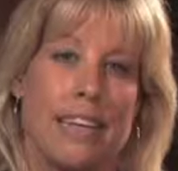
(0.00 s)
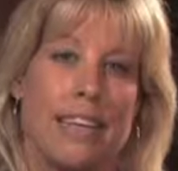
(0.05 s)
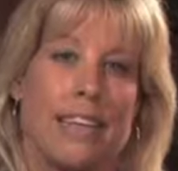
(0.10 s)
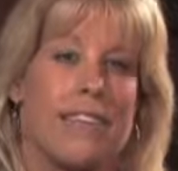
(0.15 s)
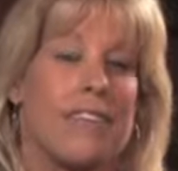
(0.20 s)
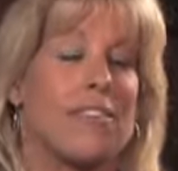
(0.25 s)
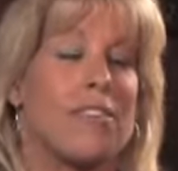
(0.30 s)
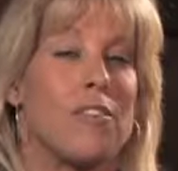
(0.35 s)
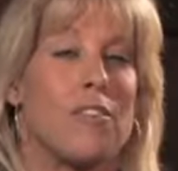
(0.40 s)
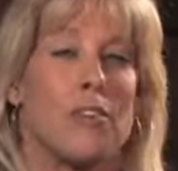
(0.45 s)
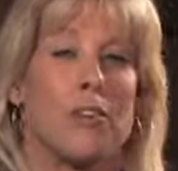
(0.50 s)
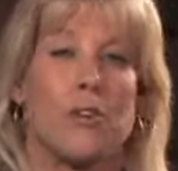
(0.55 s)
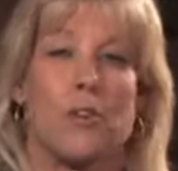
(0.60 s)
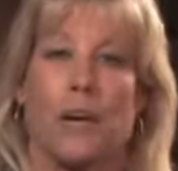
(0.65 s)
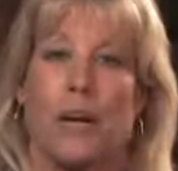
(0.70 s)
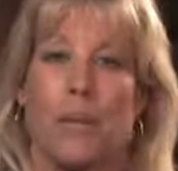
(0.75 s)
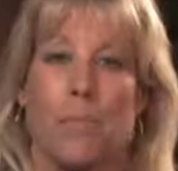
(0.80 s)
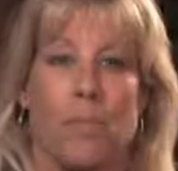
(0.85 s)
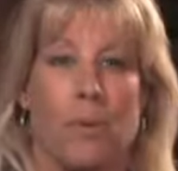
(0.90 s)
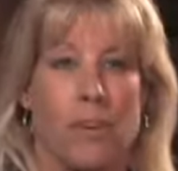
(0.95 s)
This is a
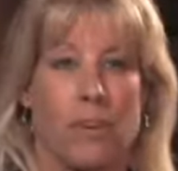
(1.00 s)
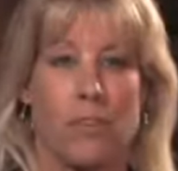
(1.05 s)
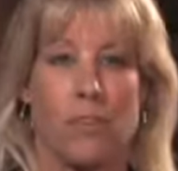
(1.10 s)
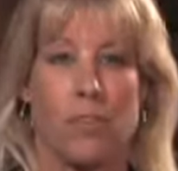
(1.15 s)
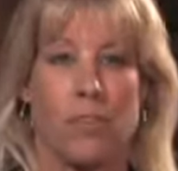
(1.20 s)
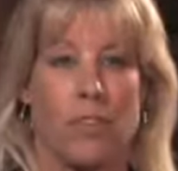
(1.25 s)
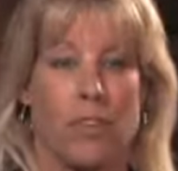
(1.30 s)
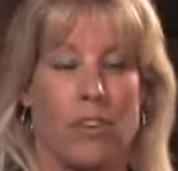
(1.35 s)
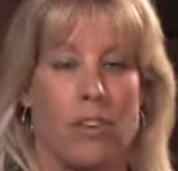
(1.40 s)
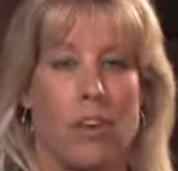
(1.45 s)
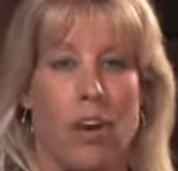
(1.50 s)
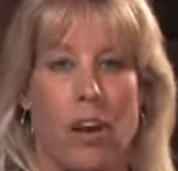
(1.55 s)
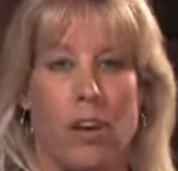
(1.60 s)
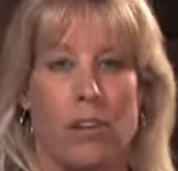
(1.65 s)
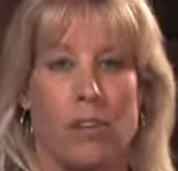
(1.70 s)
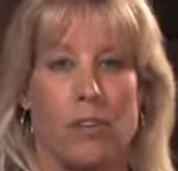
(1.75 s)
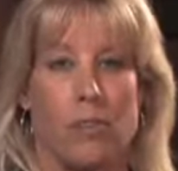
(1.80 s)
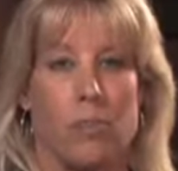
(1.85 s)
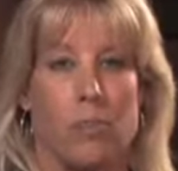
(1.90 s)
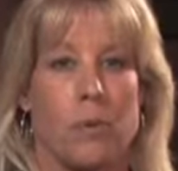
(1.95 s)
great picture for the
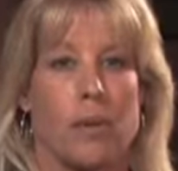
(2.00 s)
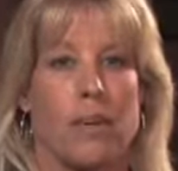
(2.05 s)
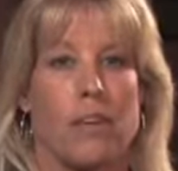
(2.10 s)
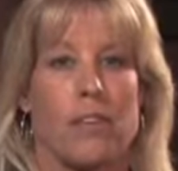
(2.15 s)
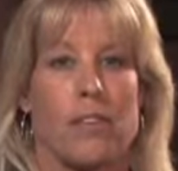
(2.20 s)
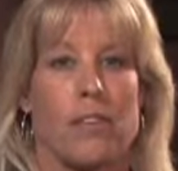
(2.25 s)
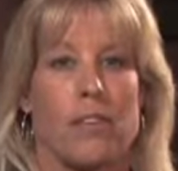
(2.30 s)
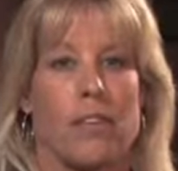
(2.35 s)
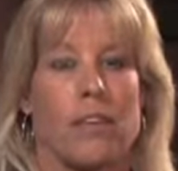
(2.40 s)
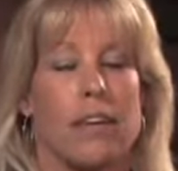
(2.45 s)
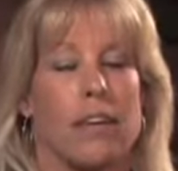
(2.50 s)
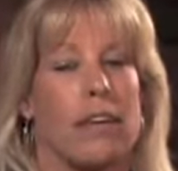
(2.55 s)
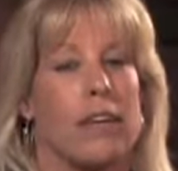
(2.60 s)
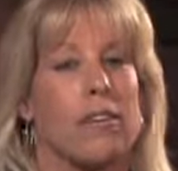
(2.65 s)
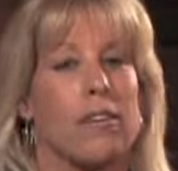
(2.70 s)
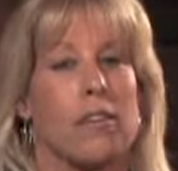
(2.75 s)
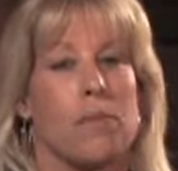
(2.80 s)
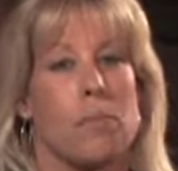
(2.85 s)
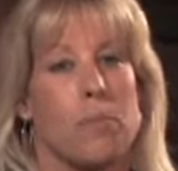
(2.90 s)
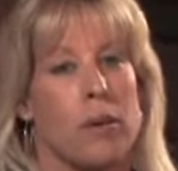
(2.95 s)
daughters because it
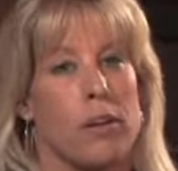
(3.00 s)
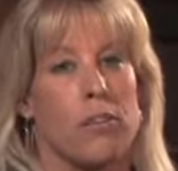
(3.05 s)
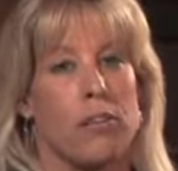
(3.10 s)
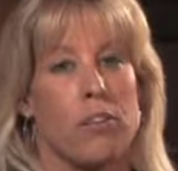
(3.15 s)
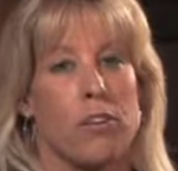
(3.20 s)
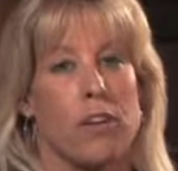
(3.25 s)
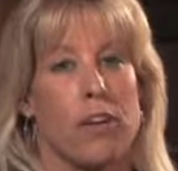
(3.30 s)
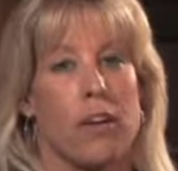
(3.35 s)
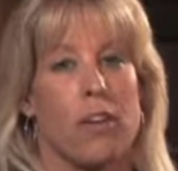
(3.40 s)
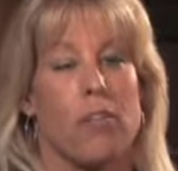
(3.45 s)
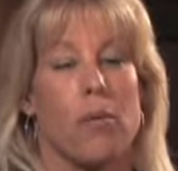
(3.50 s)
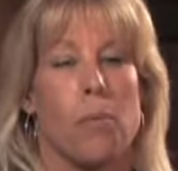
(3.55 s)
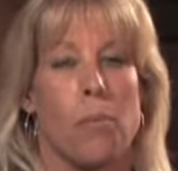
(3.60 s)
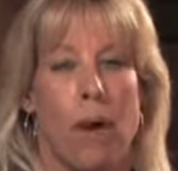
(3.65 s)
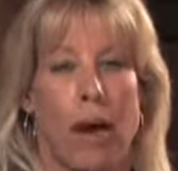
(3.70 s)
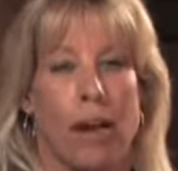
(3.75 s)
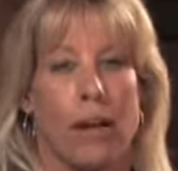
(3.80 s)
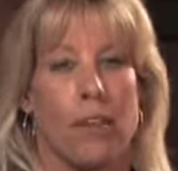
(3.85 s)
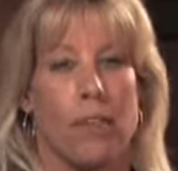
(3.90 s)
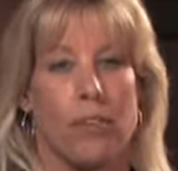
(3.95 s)
is the picture of the
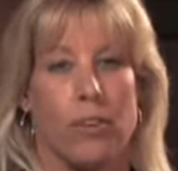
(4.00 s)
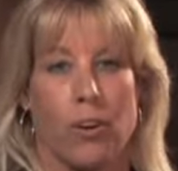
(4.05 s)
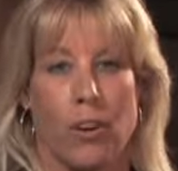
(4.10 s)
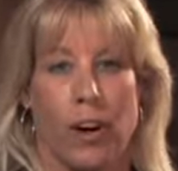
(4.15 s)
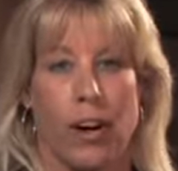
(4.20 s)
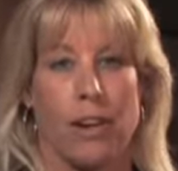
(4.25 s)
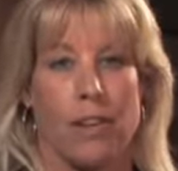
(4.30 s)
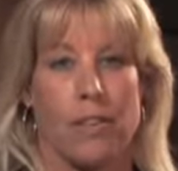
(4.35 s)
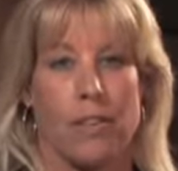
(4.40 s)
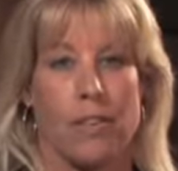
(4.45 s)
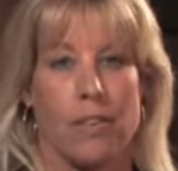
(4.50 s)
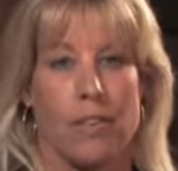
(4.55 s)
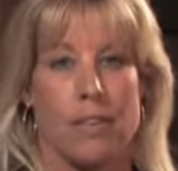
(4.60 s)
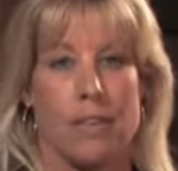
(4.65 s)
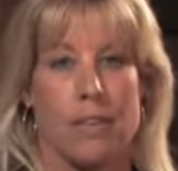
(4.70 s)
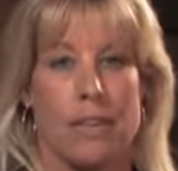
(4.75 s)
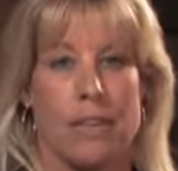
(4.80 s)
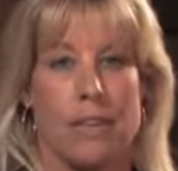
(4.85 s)
body of Christ.